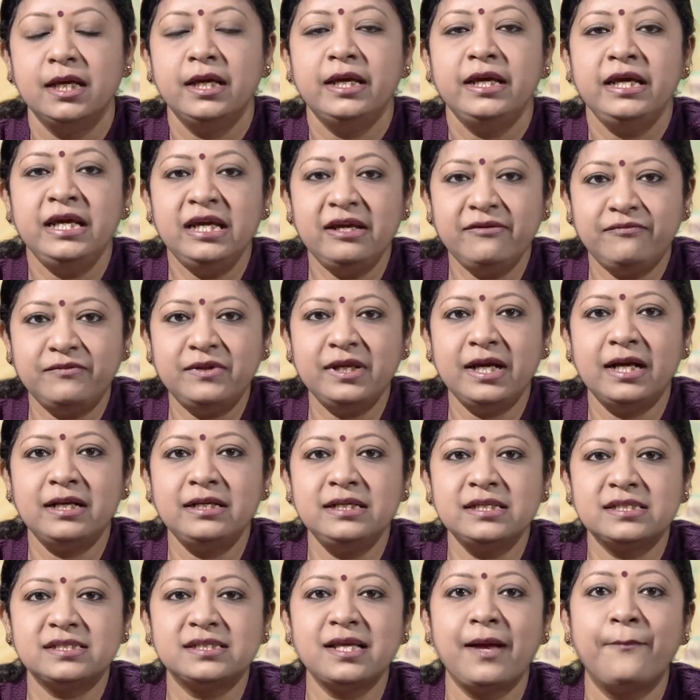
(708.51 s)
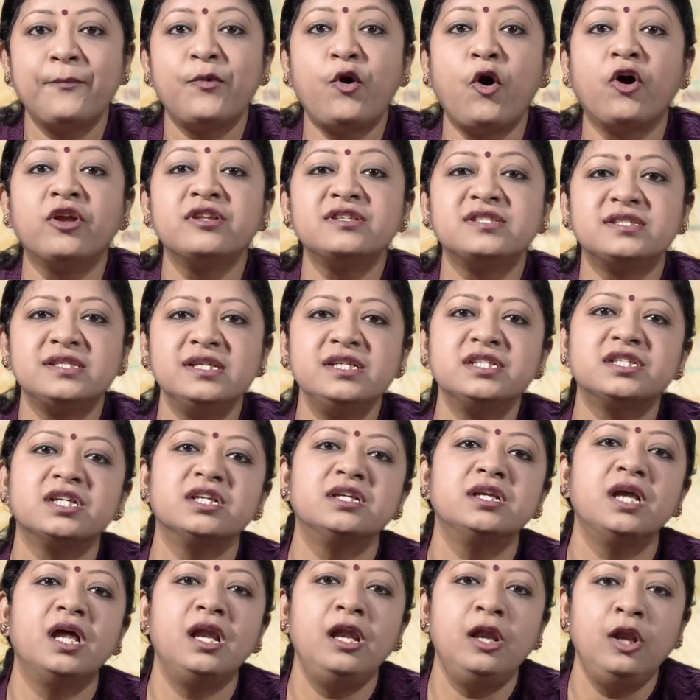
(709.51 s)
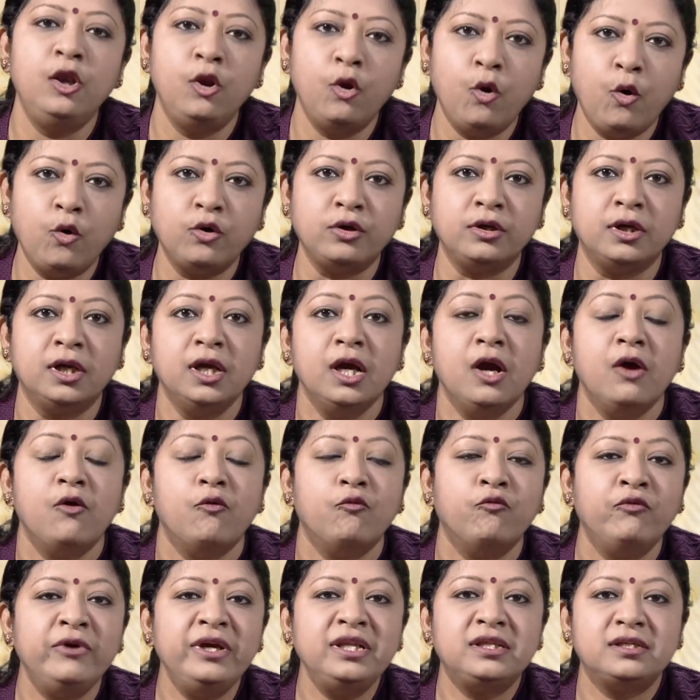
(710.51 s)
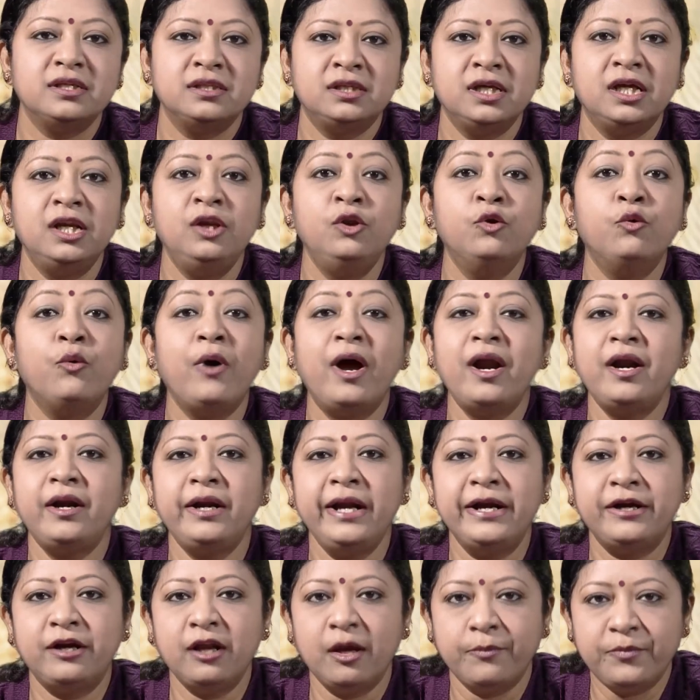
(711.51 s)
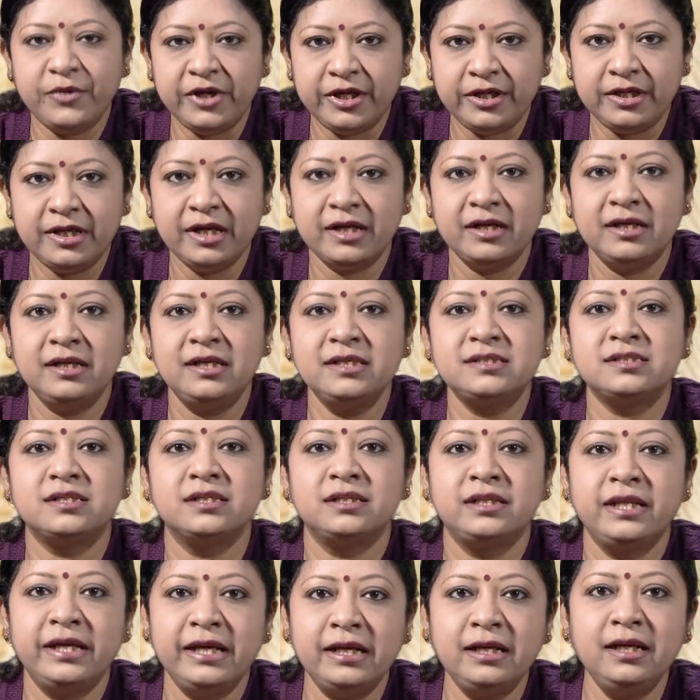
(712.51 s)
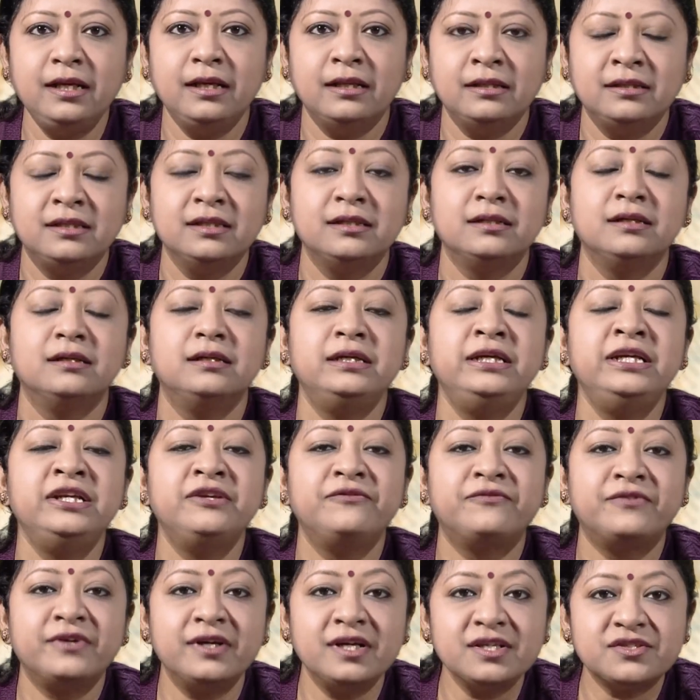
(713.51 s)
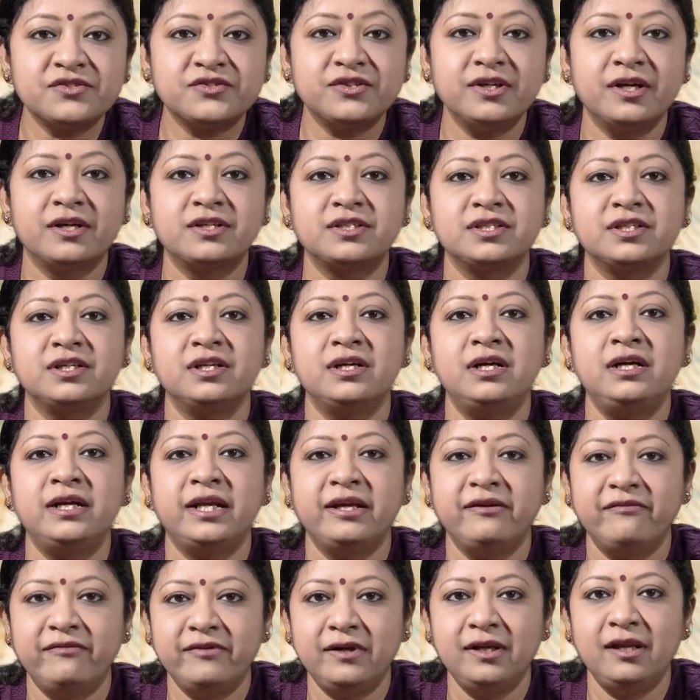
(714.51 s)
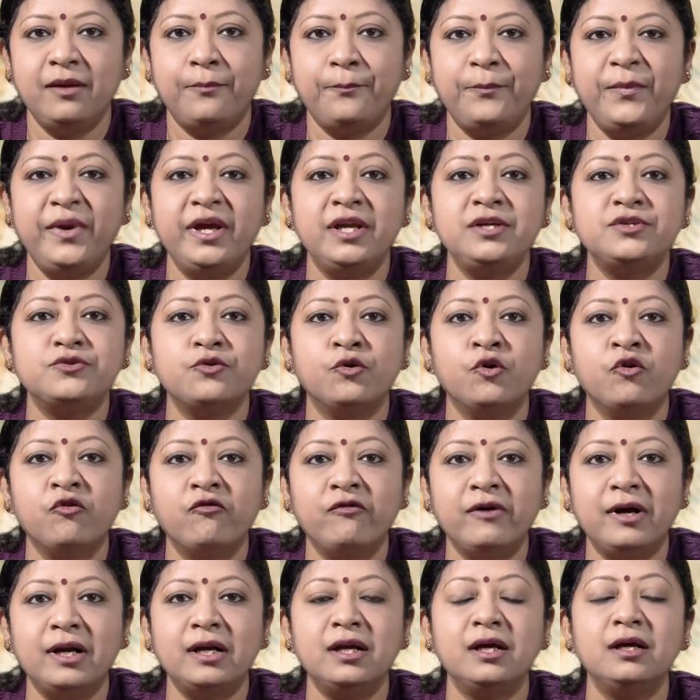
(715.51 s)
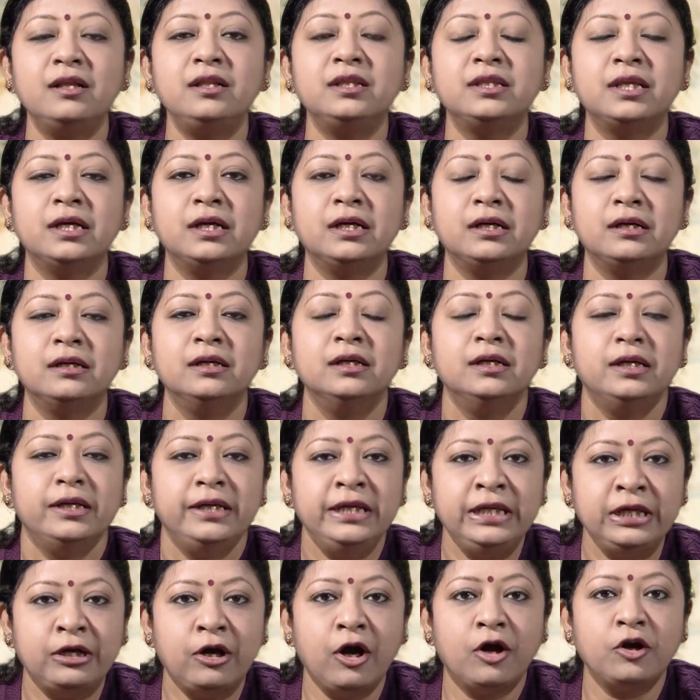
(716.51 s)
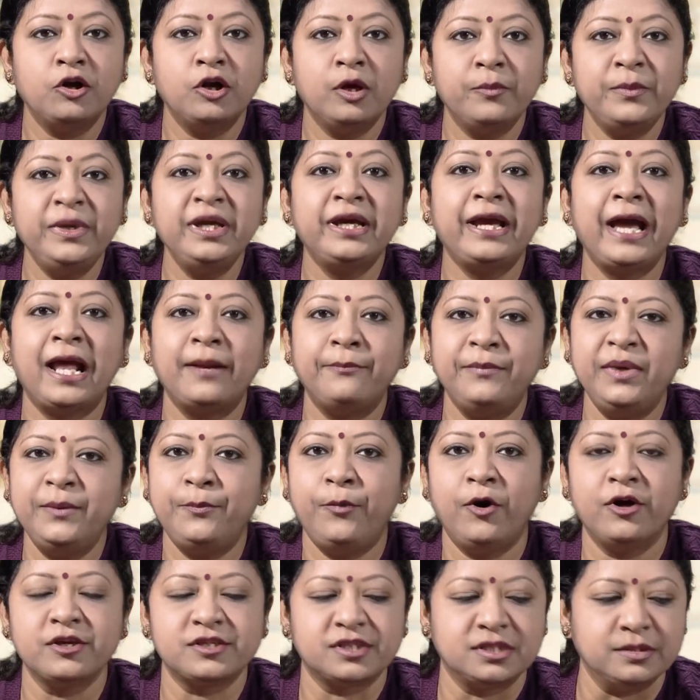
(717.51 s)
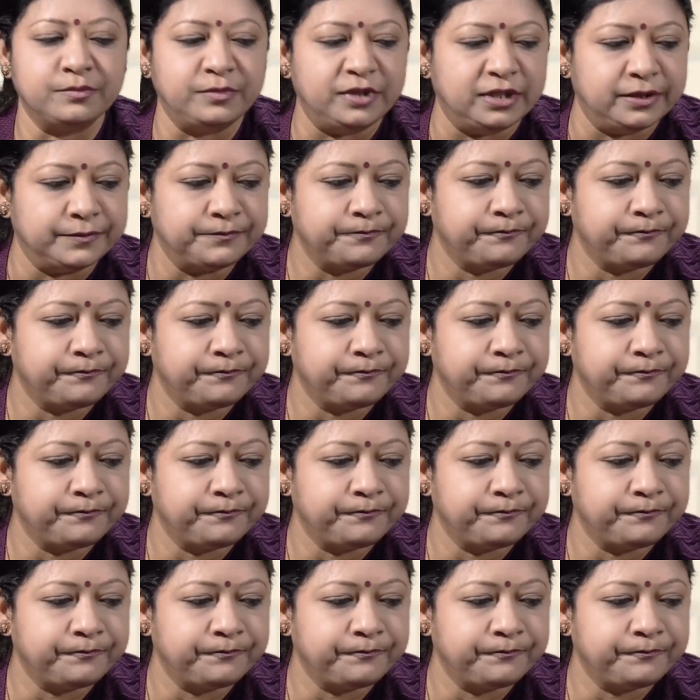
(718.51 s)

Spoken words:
If there is some concessional loan with the lower rate of interest, then the infrastructural development overall the economy can be possible.